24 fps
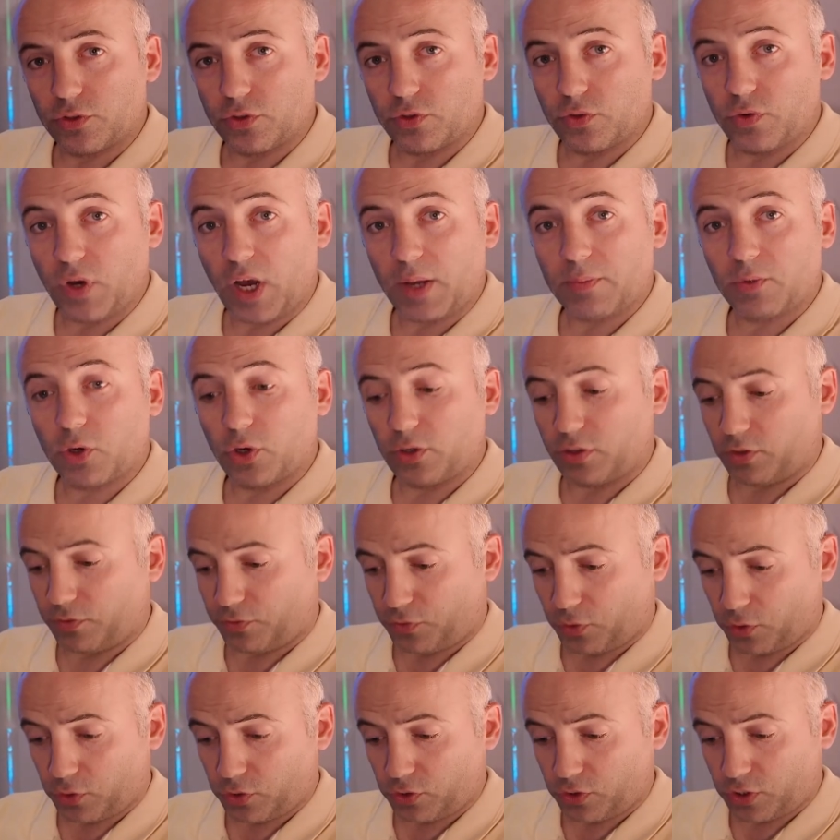ado, I'm going to
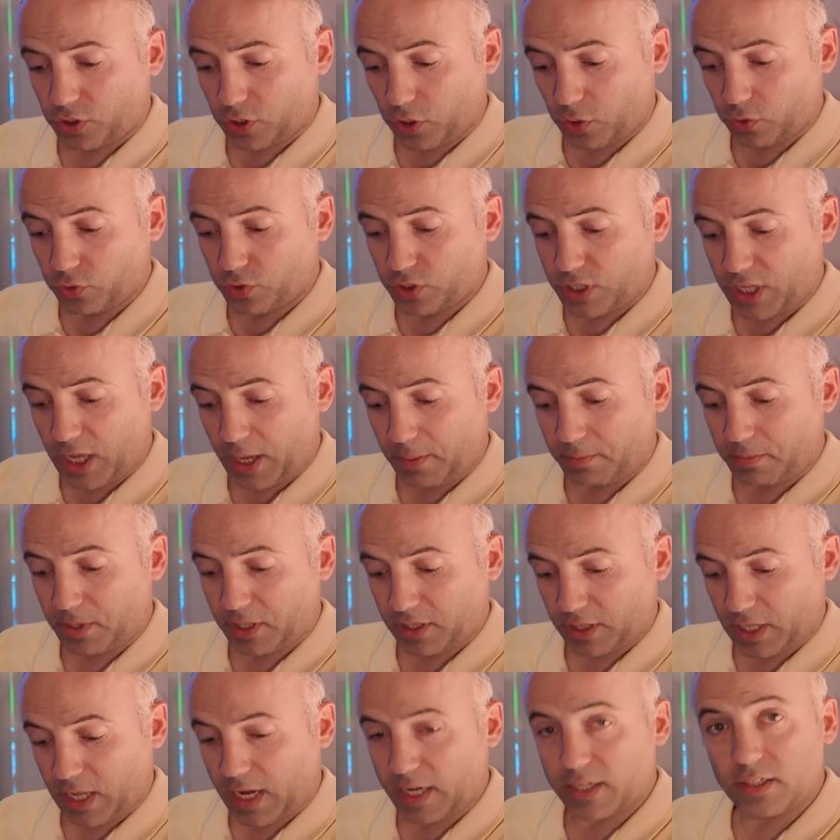first close the
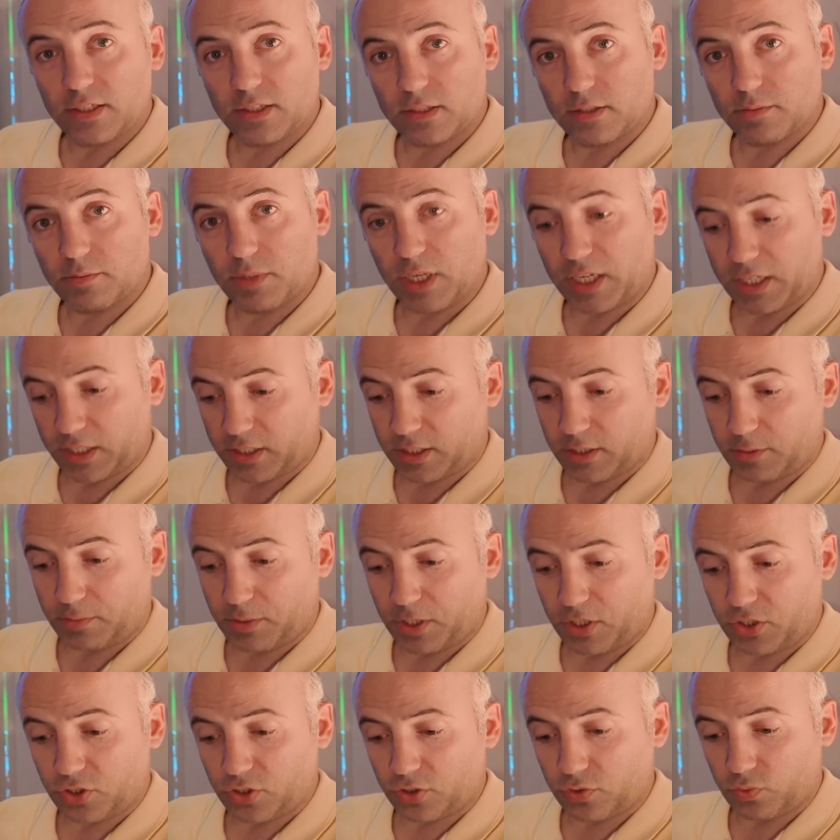ambient lights because the
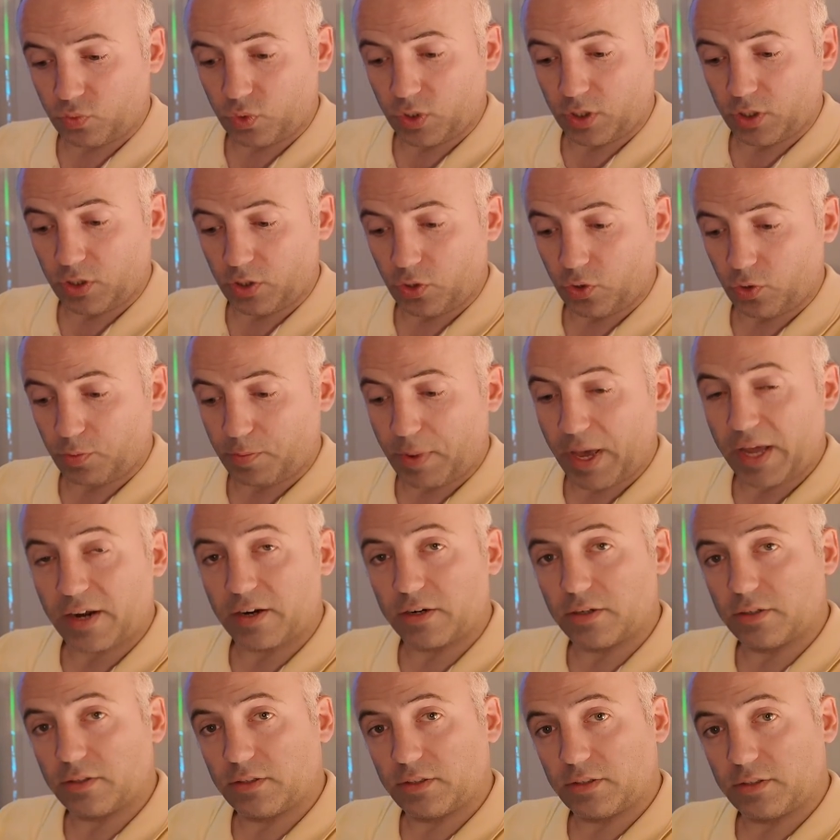picture will look
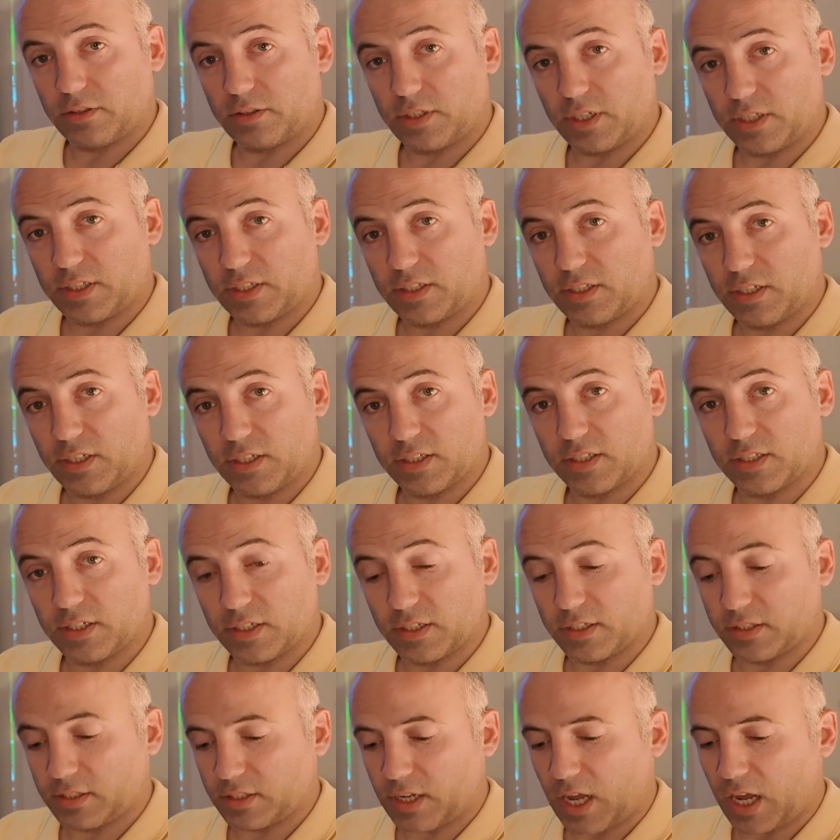better. This is
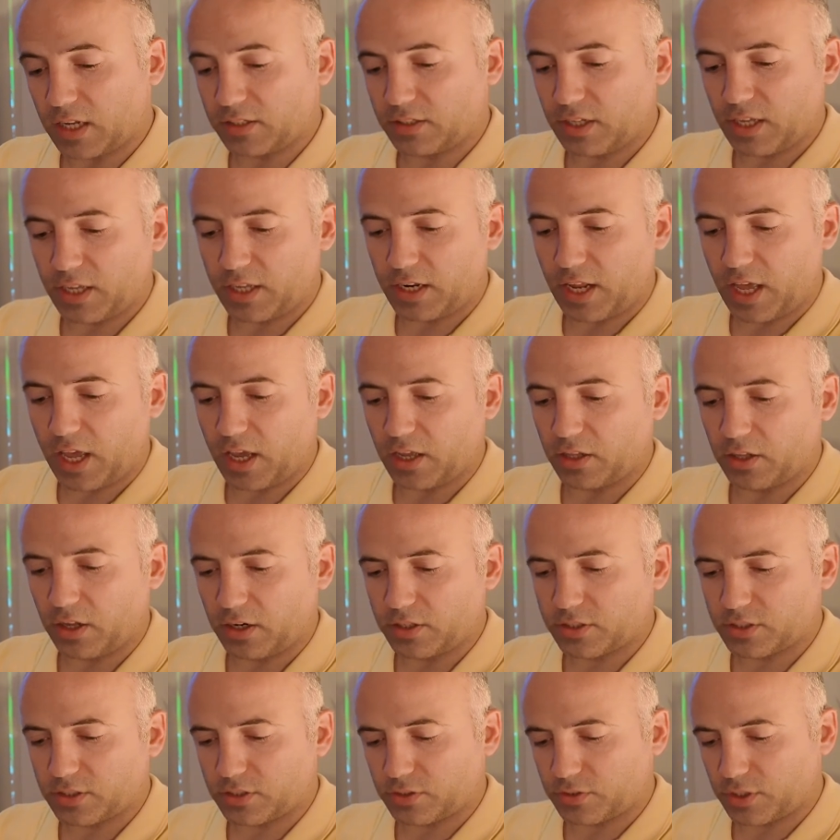not an
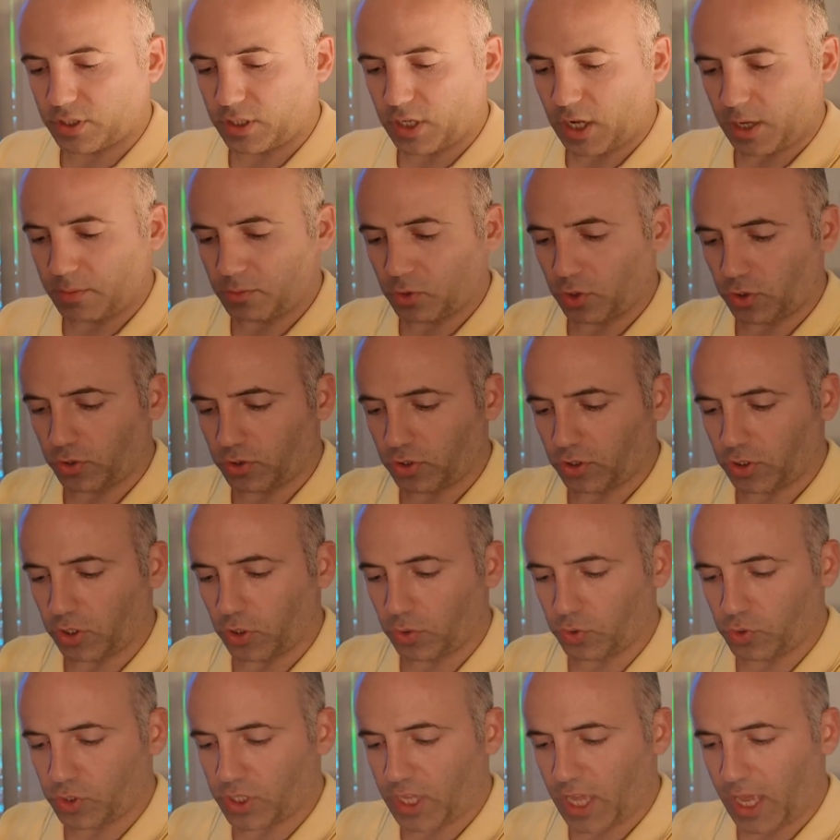ALR screen. I'm going to
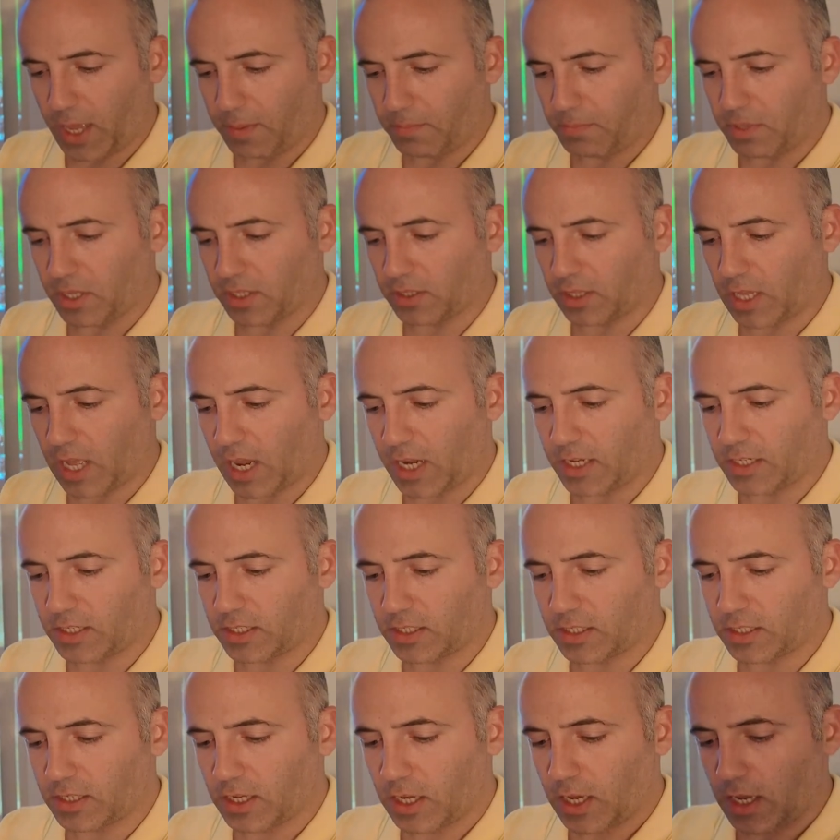close the ambient
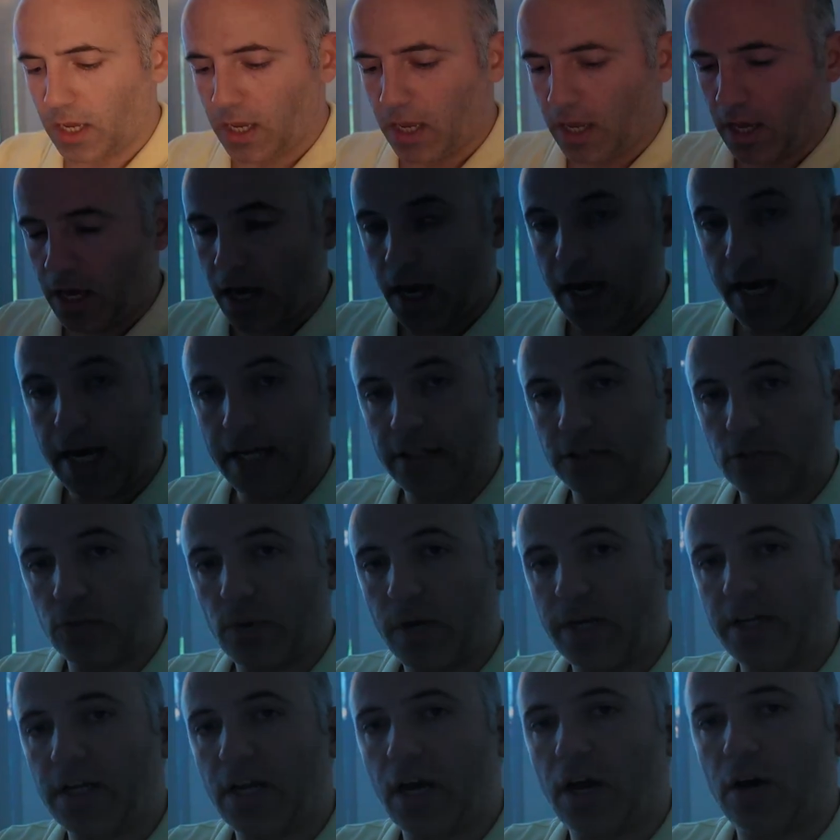lights, and
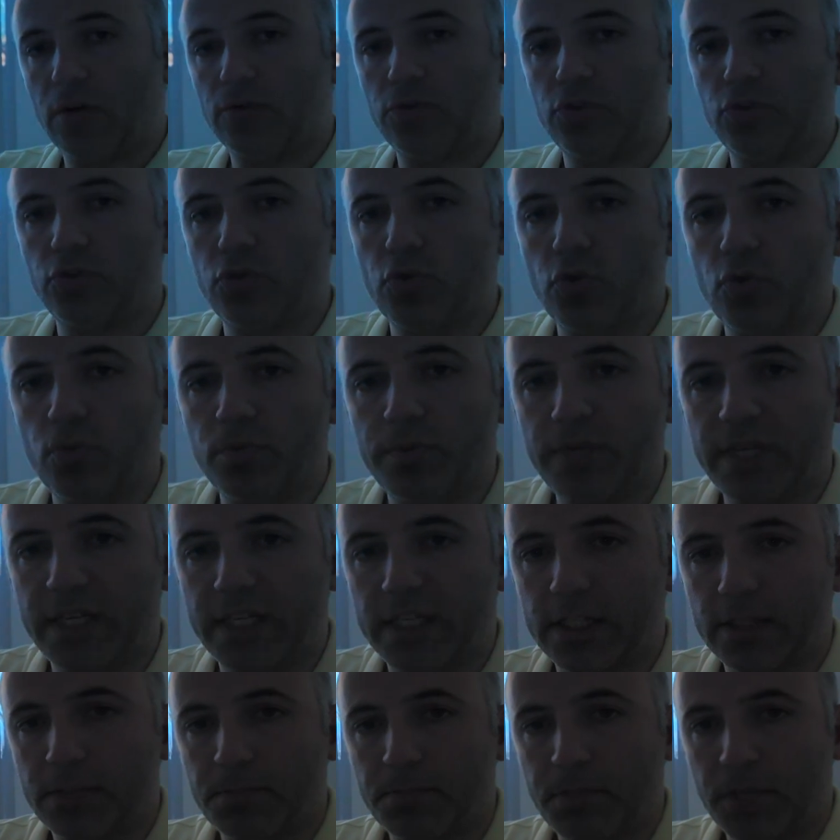right now the room
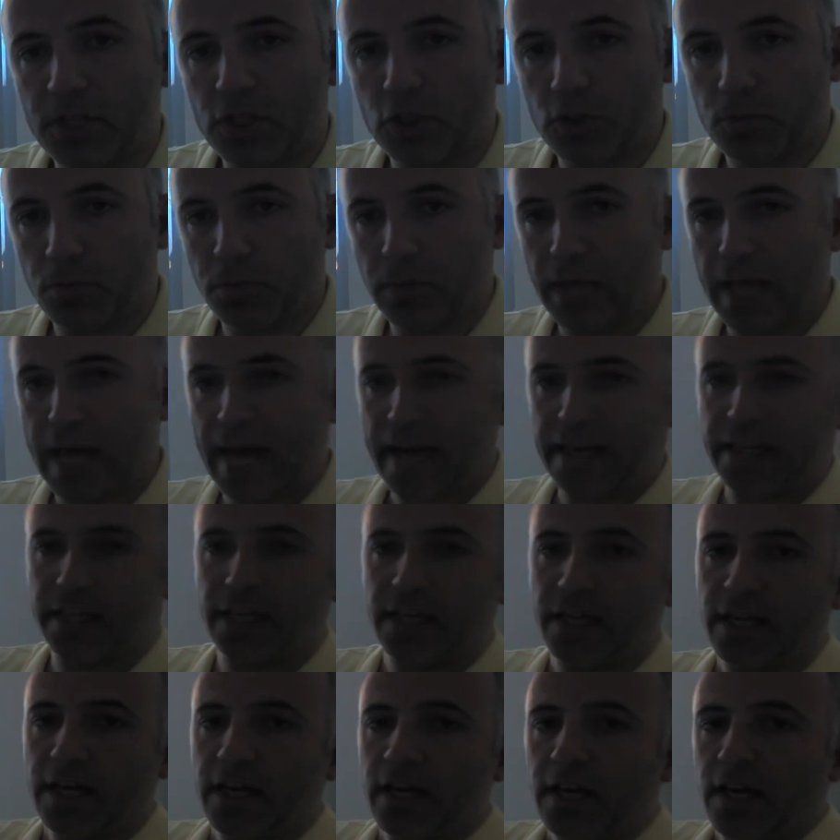is pitch black.
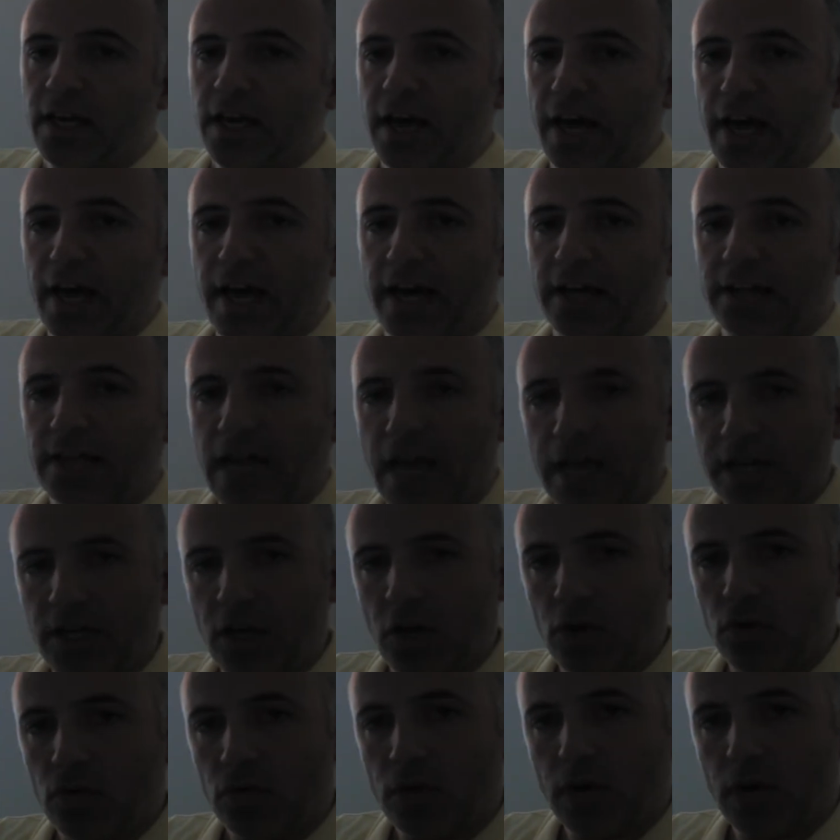And I know